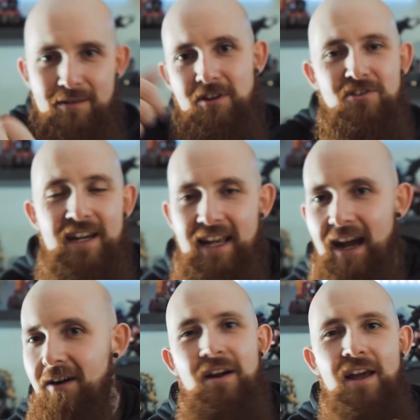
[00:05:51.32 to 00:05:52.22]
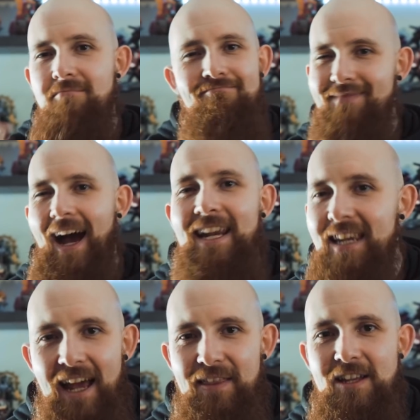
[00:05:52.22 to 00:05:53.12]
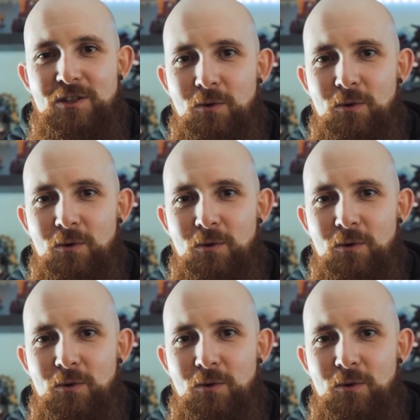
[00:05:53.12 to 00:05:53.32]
and then when you try to get it out, I didn't like that at